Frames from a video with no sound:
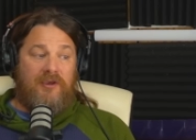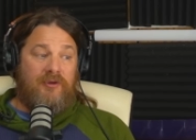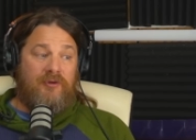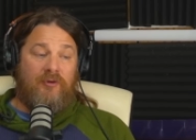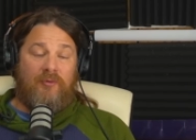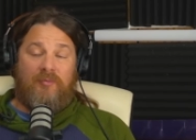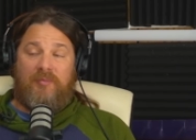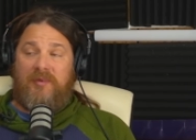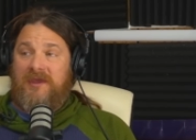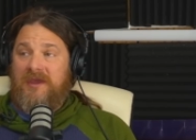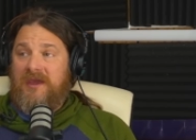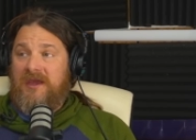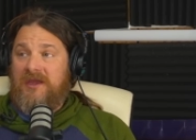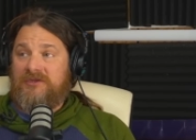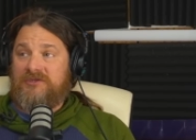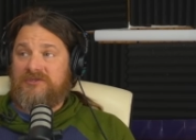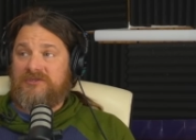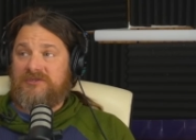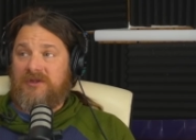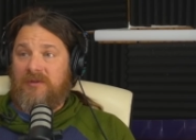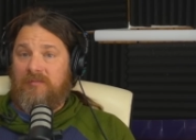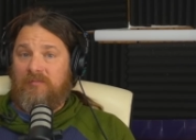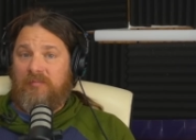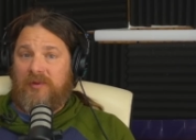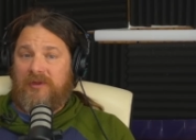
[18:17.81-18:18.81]
your pH
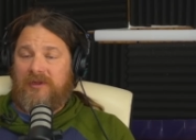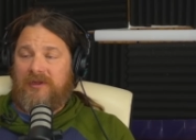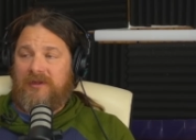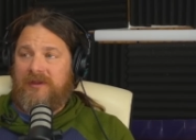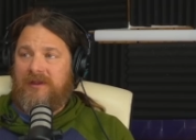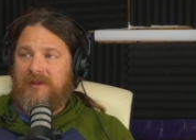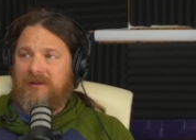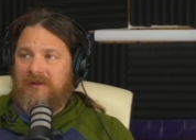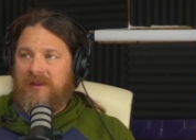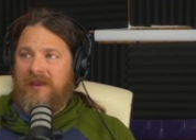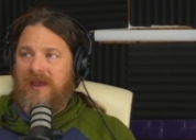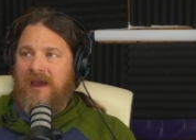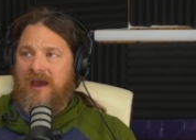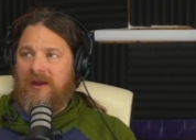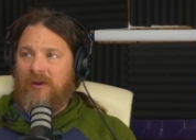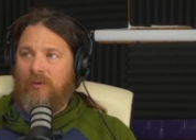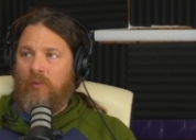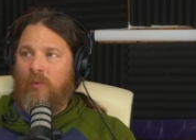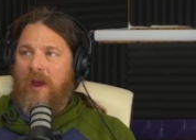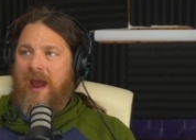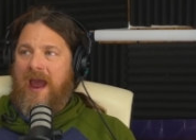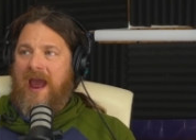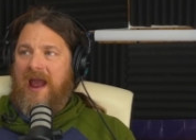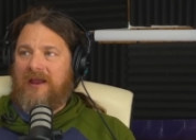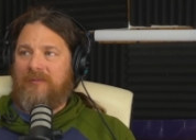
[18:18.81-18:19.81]
is completely out
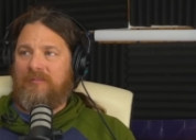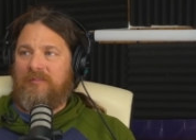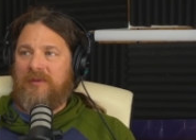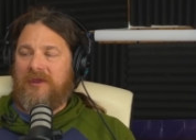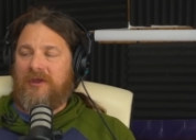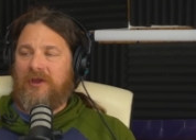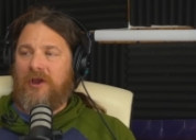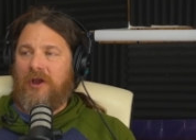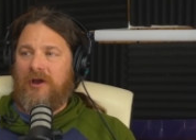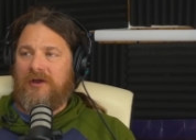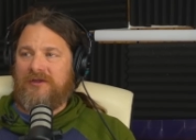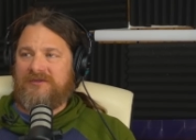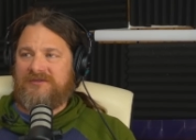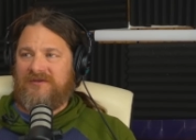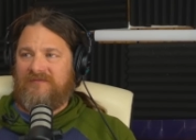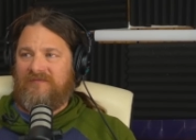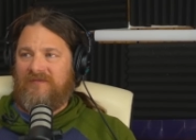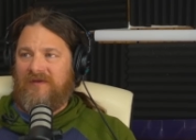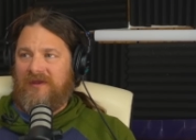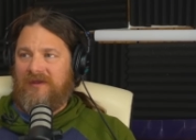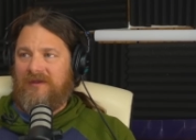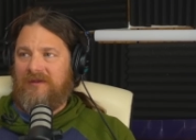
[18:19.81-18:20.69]
of whack because of it.